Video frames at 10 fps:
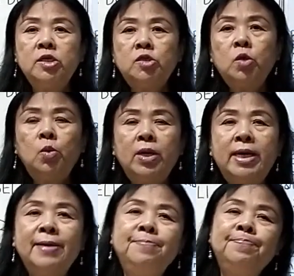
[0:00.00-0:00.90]
So
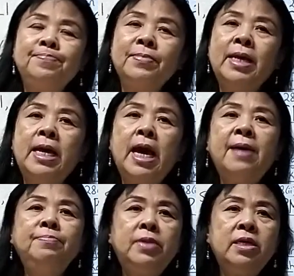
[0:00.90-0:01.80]
I'm
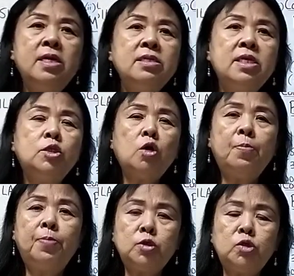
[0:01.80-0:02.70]
taking this
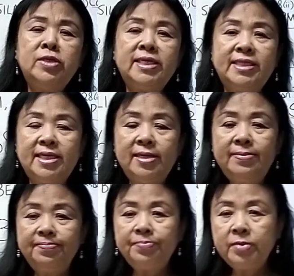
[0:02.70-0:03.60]
opportunity
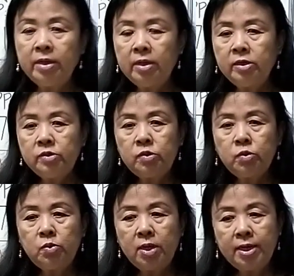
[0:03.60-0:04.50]
to